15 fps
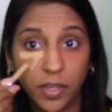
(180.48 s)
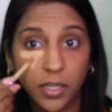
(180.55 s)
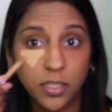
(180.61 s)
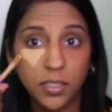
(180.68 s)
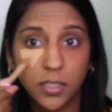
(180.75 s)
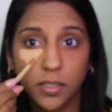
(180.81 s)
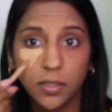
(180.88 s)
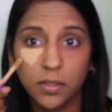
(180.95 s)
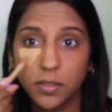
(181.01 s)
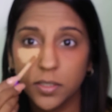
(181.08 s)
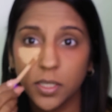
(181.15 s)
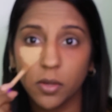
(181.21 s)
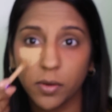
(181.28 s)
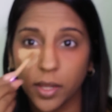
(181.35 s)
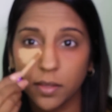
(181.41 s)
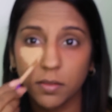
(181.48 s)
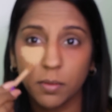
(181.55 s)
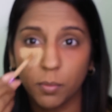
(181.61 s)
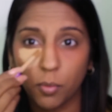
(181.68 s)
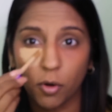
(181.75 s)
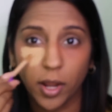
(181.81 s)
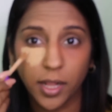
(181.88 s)
it. See how nice
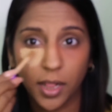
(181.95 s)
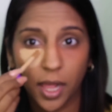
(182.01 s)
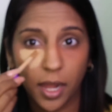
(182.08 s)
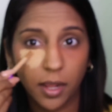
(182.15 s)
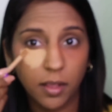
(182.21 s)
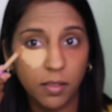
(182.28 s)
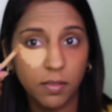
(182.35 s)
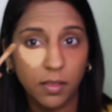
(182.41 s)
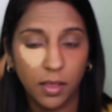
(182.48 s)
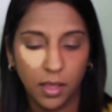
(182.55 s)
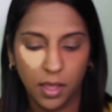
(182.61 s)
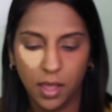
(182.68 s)
and bright that is?